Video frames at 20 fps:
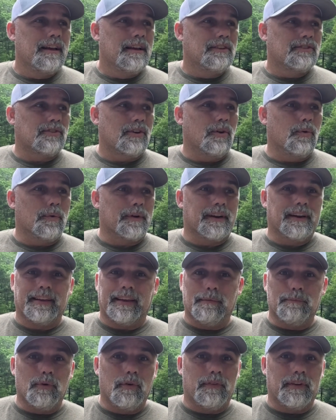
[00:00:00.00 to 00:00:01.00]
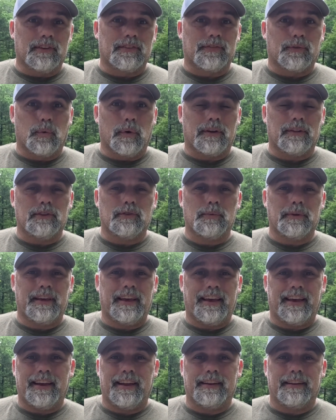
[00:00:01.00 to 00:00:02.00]
So we're going to get moving as quickly as we
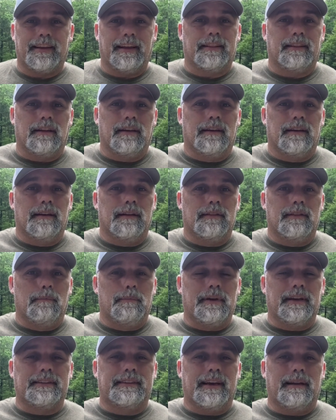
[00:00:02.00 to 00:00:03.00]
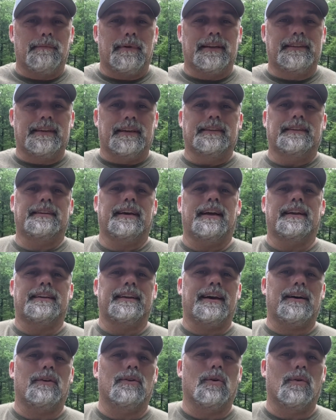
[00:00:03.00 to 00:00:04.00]
can, get the big 10x10 tent
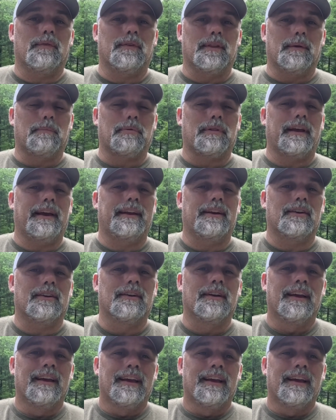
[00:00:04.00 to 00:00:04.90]
out over the planer.